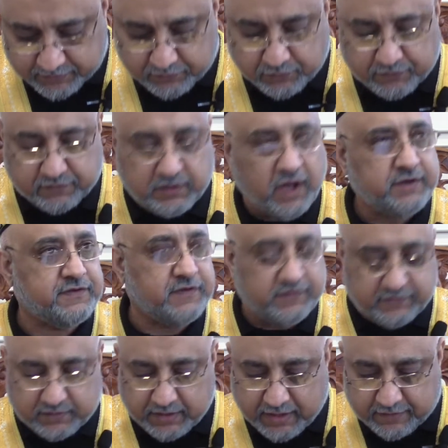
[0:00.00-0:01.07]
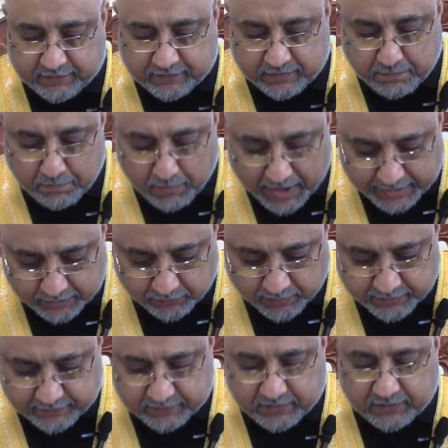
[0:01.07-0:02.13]
It was not just against
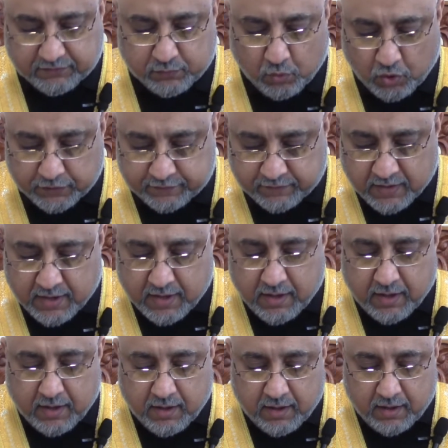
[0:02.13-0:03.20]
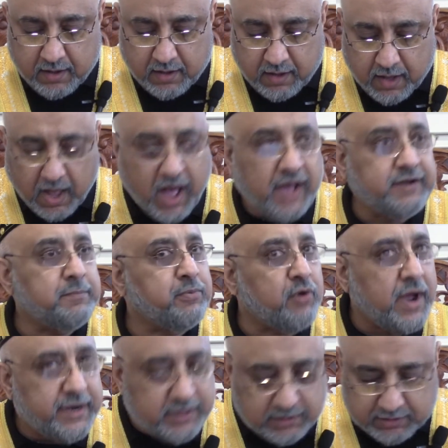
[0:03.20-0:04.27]
migrants. This was
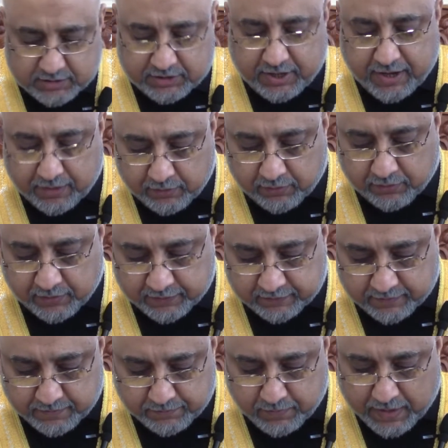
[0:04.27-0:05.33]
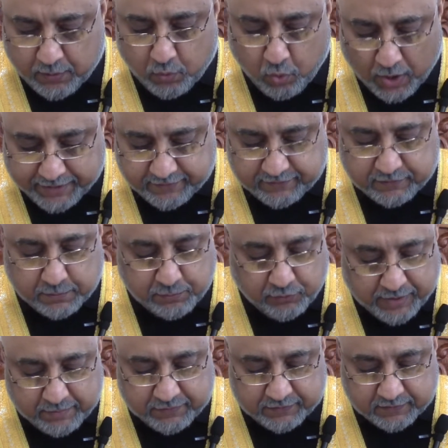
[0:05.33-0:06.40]
unbridled terrorism by white
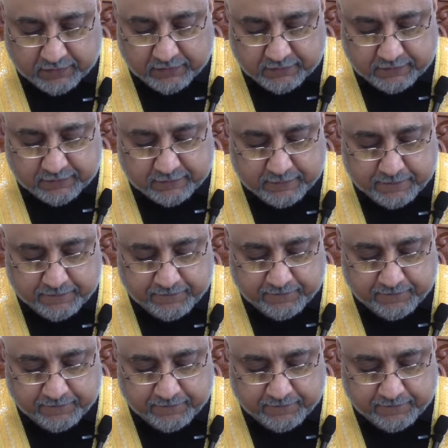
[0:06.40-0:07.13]
supremacists